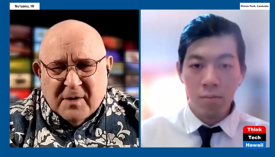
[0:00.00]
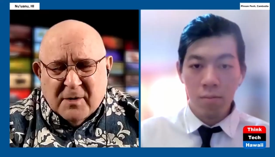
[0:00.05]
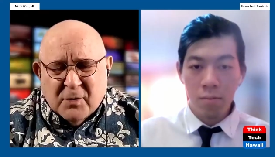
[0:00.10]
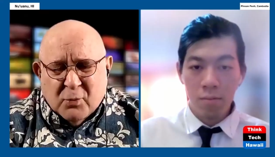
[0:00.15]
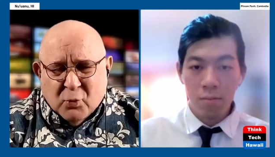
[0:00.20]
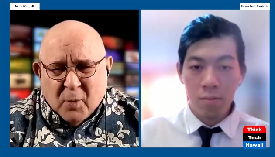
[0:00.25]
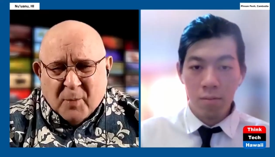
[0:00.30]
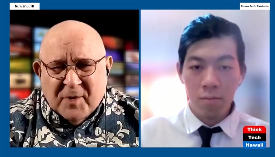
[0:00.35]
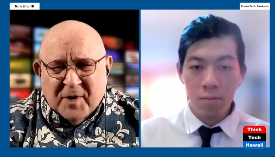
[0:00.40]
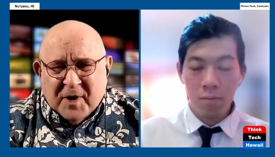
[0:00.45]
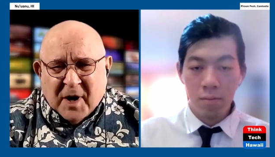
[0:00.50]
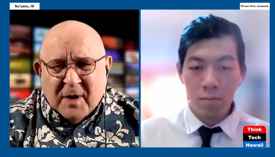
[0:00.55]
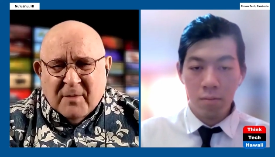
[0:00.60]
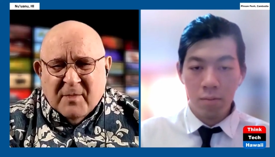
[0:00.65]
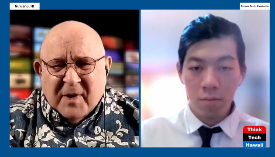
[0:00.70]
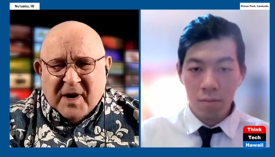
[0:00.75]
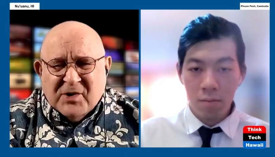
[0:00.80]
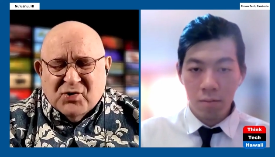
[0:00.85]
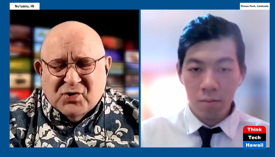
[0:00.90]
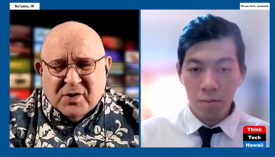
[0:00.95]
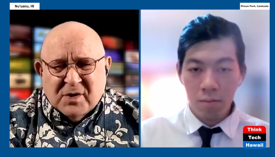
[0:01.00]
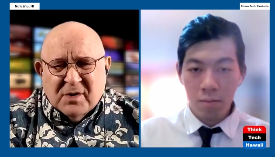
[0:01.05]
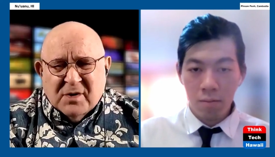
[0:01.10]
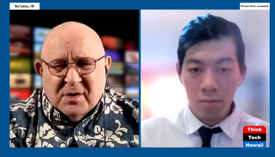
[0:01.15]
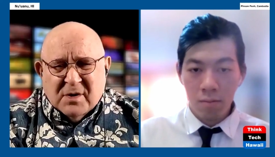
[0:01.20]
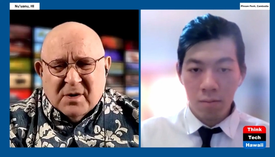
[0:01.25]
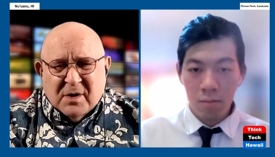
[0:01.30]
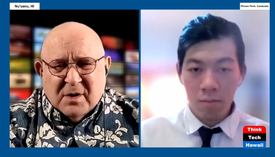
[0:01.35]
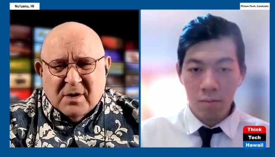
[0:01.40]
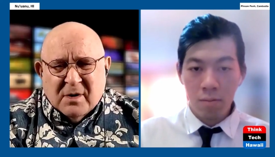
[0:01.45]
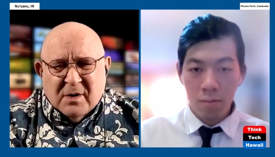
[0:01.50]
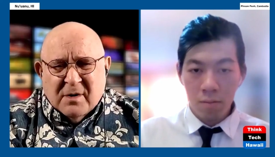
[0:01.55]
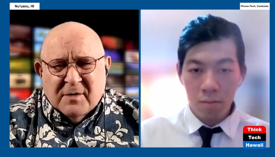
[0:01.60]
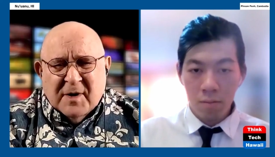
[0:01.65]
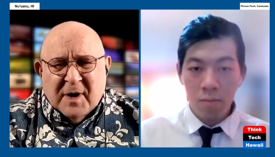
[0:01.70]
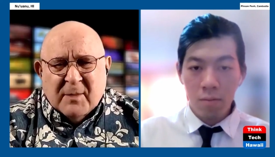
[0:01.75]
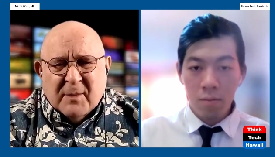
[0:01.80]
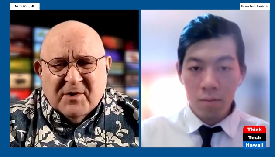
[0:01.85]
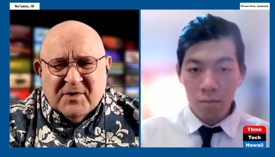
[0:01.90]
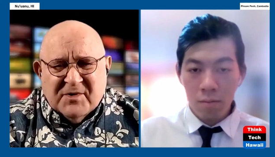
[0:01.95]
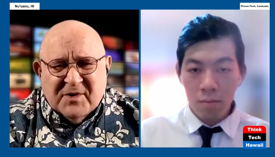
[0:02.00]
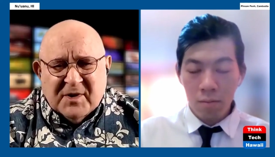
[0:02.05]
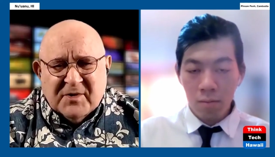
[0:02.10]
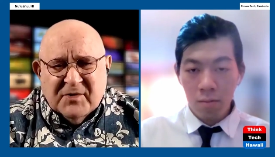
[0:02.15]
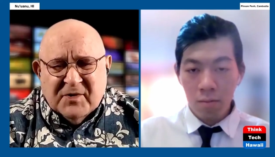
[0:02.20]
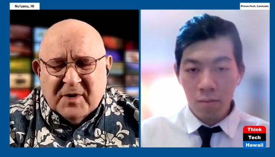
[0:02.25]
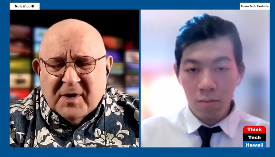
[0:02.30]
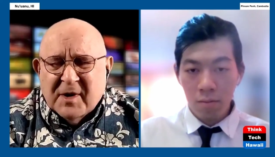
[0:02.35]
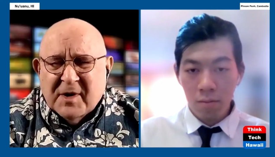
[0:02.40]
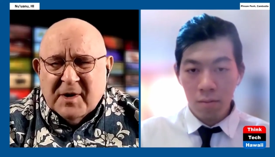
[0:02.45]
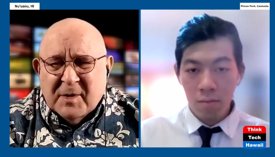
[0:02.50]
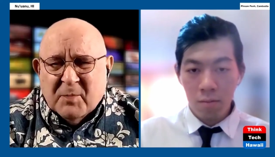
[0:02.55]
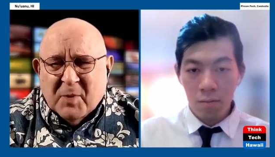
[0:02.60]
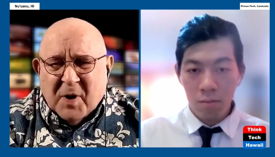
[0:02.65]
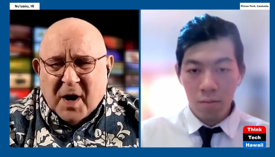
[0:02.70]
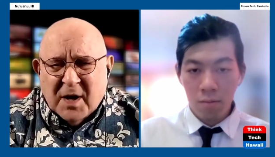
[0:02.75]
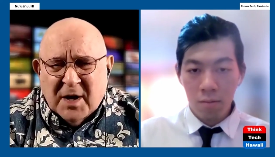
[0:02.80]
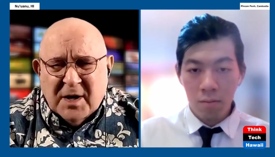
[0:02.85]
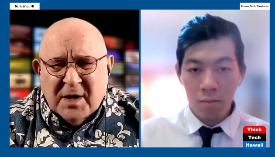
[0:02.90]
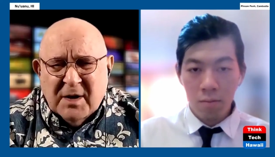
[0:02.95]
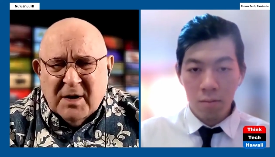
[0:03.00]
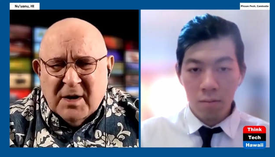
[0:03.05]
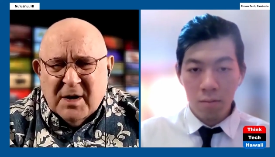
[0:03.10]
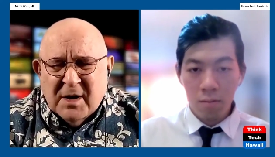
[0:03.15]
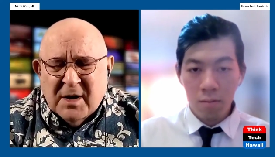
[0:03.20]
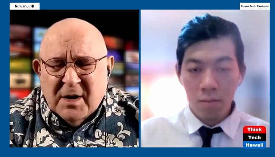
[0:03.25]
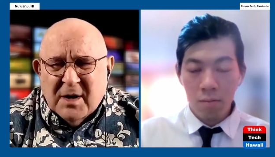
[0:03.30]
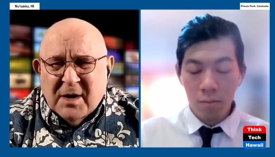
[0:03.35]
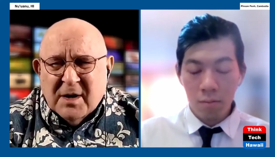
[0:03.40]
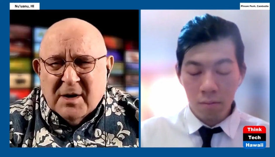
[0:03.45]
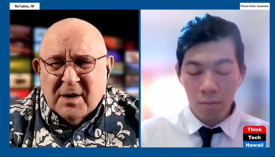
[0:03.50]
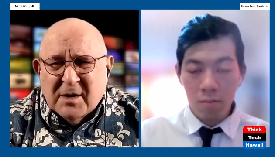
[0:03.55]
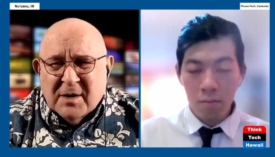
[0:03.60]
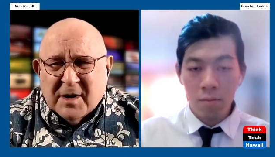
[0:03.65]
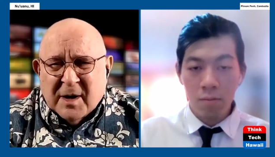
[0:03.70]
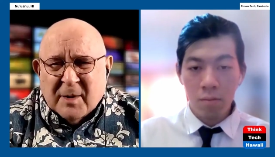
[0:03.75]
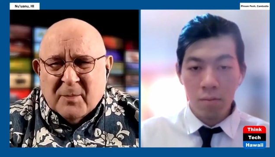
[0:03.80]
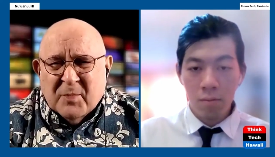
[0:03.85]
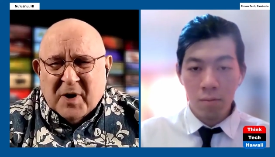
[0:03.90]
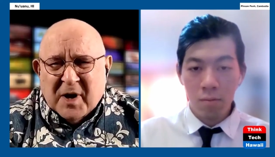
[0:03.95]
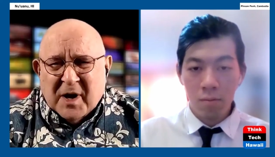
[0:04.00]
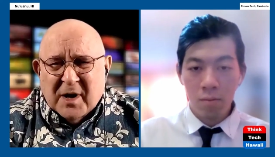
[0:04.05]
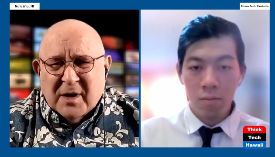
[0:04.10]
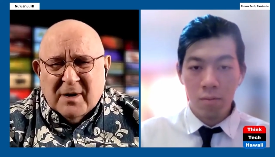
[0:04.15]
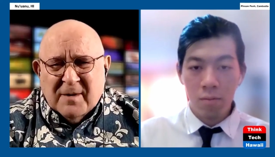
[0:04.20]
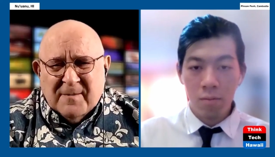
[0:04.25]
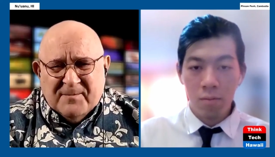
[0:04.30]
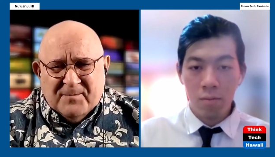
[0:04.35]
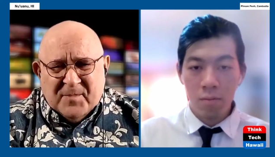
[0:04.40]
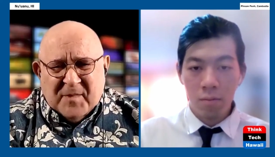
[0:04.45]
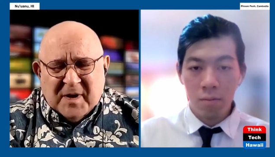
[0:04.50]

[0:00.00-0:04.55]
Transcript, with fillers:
Speaker 1: uh, the woman I mentioned, uh, her name is Cynthia Ibali in mm-hmm. Kampala.